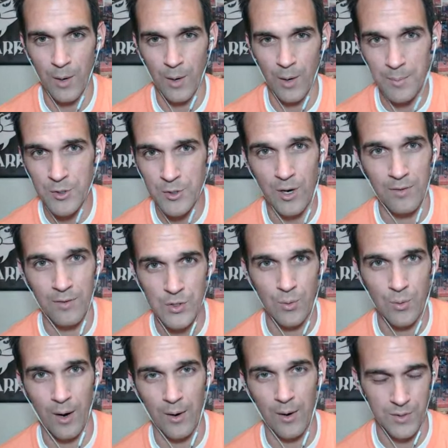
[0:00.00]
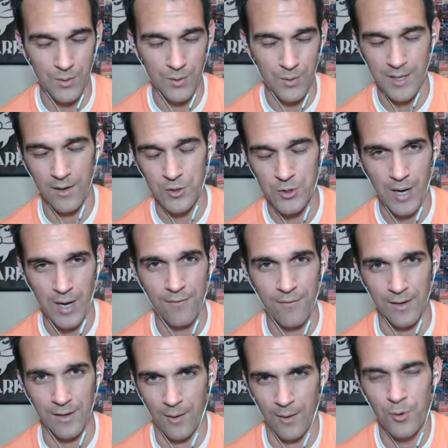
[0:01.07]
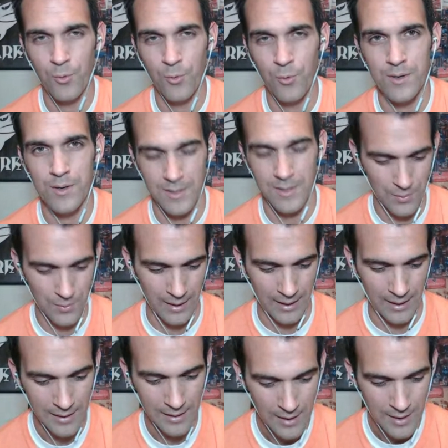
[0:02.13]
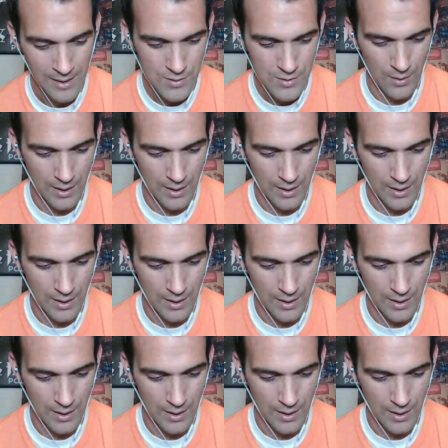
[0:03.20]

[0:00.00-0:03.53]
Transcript: would they be driving 2 hours to a hotel in traffic? I mean, who wants to do that? So